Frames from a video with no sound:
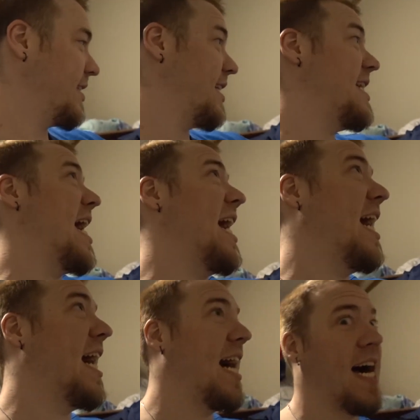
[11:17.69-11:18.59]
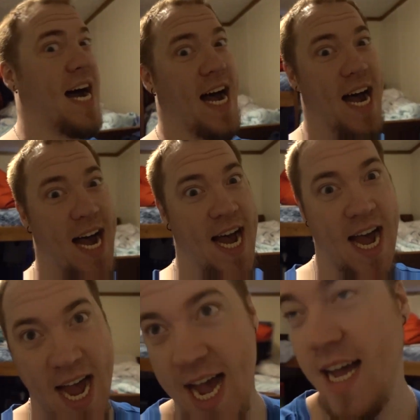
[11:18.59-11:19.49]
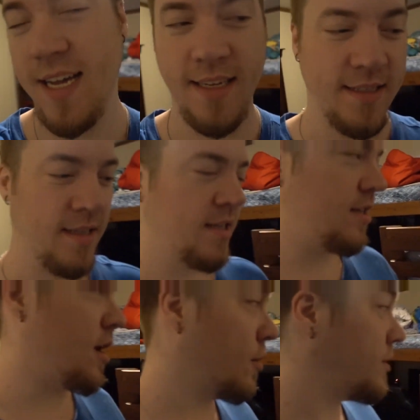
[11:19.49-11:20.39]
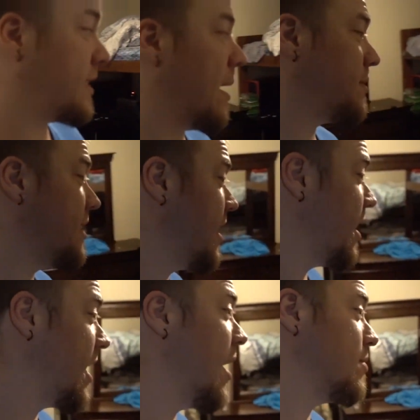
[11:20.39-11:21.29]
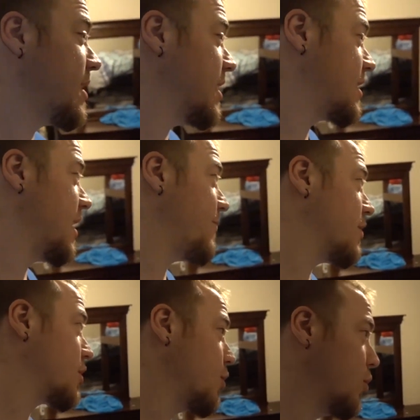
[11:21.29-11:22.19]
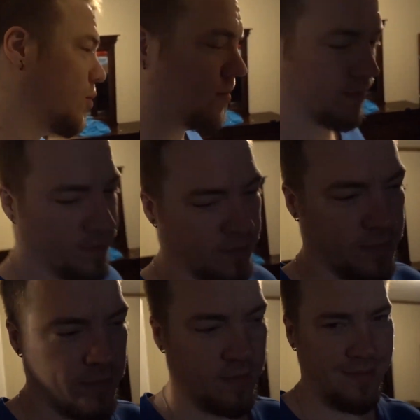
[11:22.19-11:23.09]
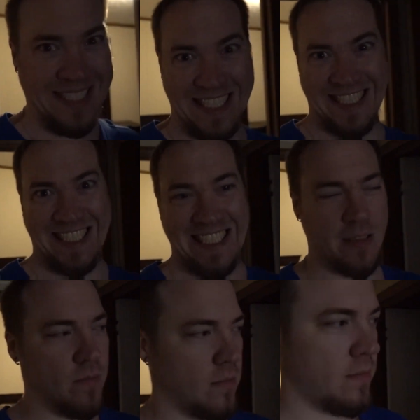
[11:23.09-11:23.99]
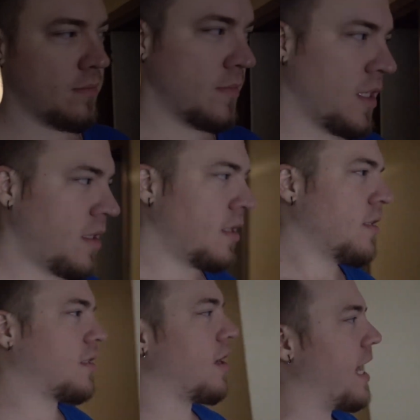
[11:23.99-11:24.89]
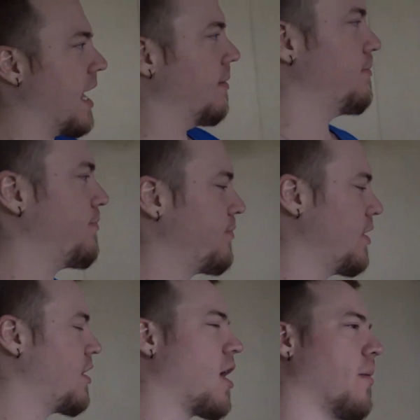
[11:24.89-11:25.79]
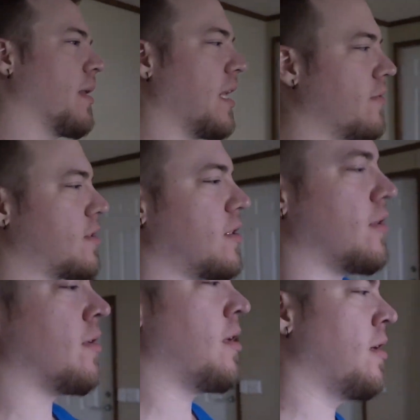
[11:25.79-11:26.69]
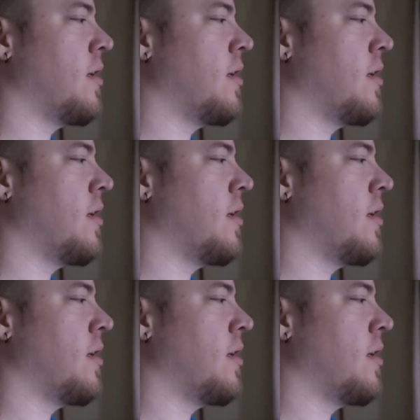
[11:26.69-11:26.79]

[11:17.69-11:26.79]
It's a nah. So father's that yes or no? No, stop sneaking games, get sleep for school. Okay, good night. So yeah, they're gonna be leaving soon.